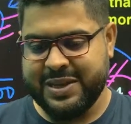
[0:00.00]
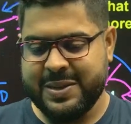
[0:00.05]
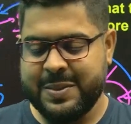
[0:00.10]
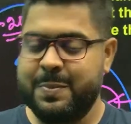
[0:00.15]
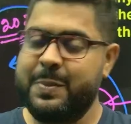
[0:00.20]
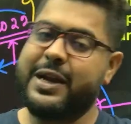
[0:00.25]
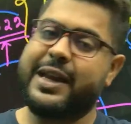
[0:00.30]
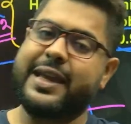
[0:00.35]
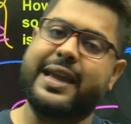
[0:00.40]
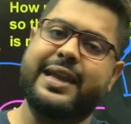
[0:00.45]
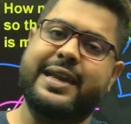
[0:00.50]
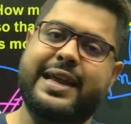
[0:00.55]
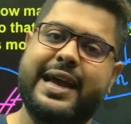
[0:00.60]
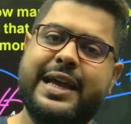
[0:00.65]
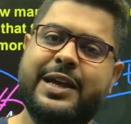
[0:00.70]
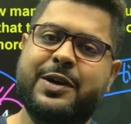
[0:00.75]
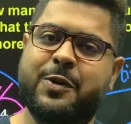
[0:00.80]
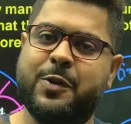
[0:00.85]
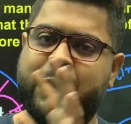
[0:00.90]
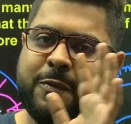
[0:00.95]
But again, I
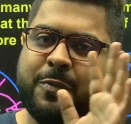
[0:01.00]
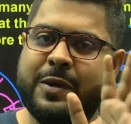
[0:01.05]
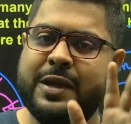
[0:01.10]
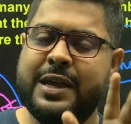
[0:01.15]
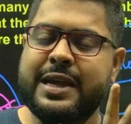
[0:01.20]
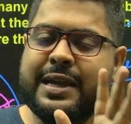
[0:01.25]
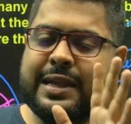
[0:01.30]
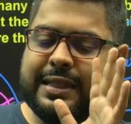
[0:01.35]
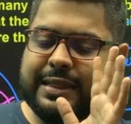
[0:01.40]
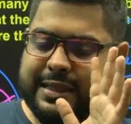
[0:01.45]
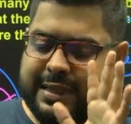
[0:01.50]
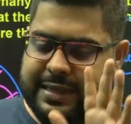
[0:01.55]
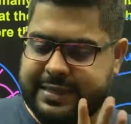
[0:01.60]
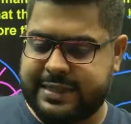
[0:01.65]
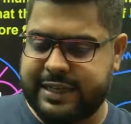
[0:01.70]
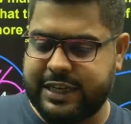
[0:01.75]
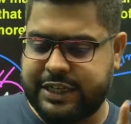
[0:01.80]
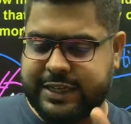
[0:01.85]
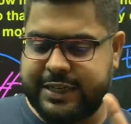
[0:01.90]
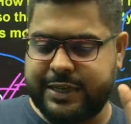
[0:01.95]
hope this
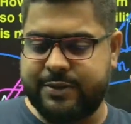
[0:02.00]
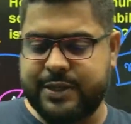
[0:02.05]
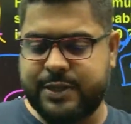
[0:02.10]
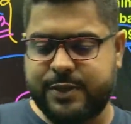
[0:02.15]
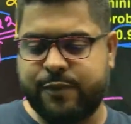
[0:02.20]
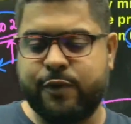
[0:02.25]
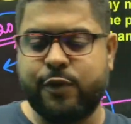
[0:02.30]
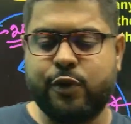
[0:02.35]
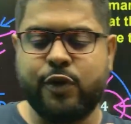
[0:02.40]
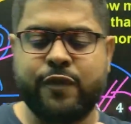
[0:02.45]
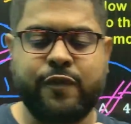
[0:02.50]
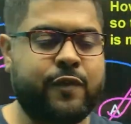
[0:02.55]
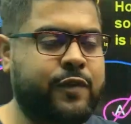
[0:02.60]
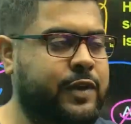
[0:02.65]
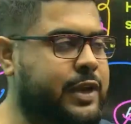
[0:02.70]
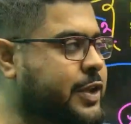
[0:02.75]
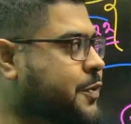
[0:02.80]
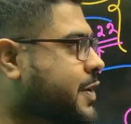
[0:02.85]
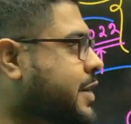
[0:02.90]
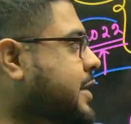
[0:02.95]
session was fruitful.
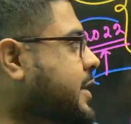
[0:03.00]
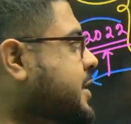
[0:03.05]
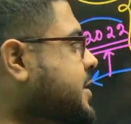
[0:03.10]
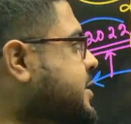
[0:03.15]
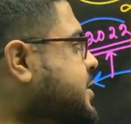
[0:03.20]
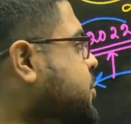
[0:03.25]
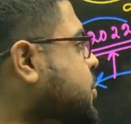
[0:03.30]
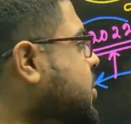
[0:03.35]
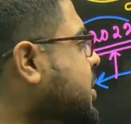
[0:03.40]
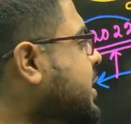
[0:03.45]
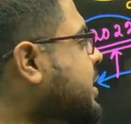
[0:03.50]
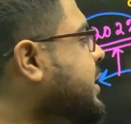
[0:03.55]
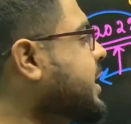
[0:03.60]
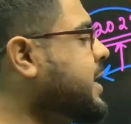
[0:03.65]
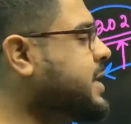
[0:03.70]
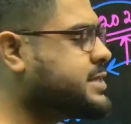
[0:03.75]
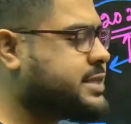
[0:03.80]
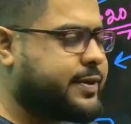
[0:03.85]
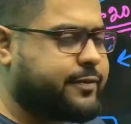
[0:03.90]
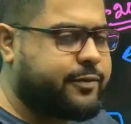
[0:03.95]
You understood the
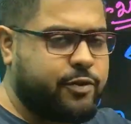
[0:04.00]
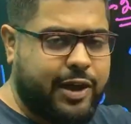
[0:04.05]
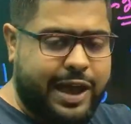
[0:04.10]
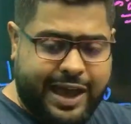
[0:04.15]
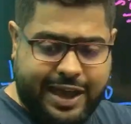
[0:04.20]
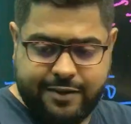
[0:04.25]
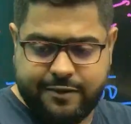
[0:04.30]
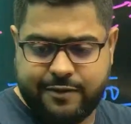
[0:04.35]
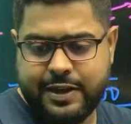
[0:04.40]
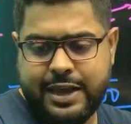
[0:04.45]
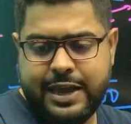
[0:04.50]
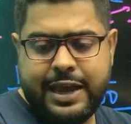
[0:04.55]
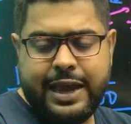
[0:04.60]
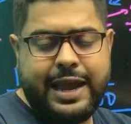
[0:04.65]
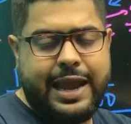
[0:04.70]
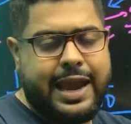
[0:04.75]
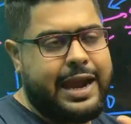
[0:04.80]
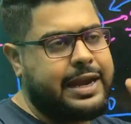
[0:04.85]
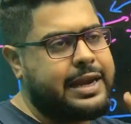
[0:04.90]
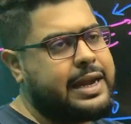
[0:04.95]
things. If you have
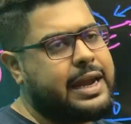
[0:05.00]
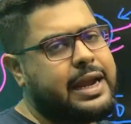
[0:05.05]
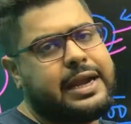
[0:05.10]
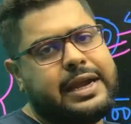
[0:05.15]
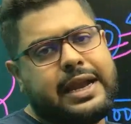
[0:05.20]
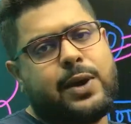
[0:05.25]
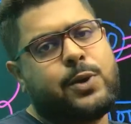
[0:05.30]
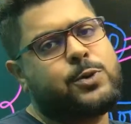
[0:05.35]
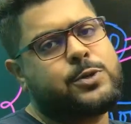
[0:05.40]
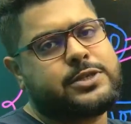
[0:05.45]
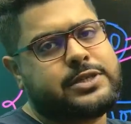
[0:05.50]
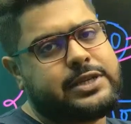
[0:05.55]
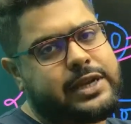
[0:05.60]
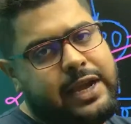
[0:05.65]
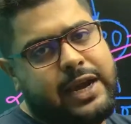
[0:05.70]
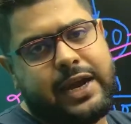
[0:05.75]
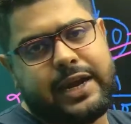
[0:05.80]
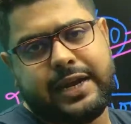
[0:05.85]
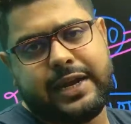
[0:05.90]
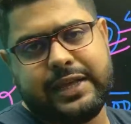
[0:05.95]
any doubts
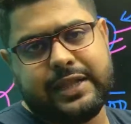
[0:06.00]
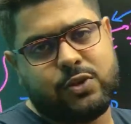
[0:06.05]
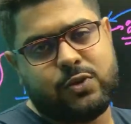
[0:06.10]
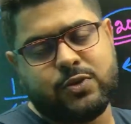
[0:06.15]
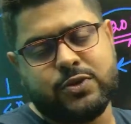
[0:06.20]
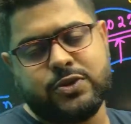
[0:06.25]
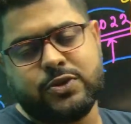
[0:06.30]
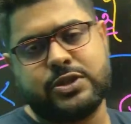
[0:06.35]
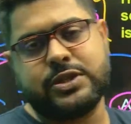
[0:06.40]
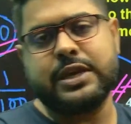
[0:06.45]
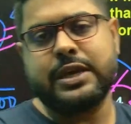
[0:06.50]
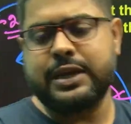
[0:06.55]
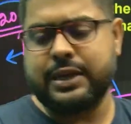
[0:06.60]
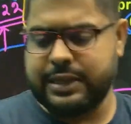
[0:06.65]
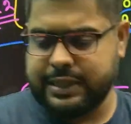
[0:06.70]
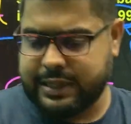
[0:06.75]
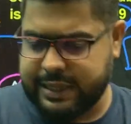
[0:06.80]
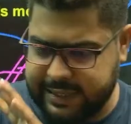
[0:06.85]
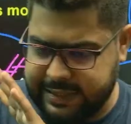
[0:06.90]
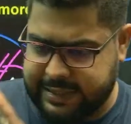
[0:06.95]
regarding
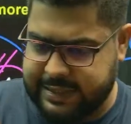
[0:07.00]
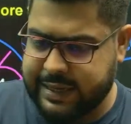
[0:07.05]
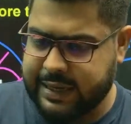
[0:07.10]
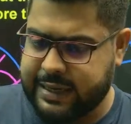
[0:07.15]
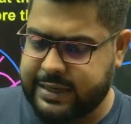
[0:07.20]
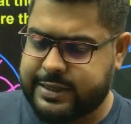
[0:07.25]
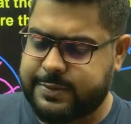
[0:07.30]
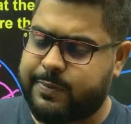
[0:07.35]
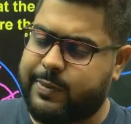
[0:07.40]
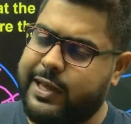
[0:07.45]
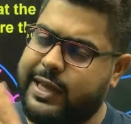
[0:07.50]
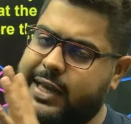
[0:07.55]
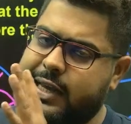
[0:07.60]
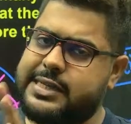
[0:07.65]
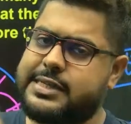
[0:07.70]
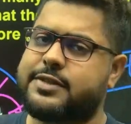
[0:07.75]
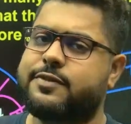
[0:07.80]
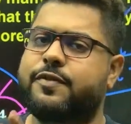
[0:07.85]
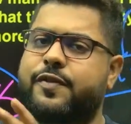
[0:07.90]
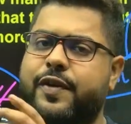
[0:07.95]
these things,
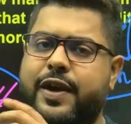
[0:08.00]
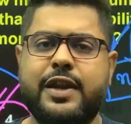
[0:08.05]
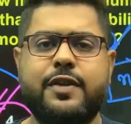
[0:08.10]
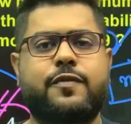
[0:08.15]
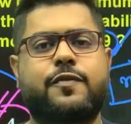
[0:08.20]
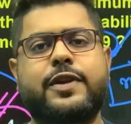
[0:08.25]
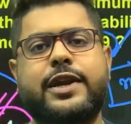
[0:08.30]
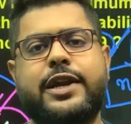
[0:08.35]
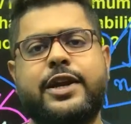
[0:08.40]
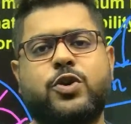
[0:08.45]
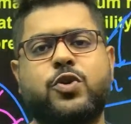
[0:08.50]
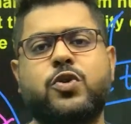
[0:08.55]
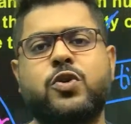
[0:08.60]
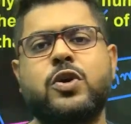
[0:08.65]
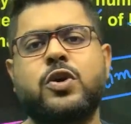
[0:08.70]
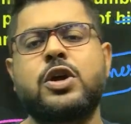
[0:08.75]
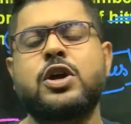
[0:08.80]
please feel free to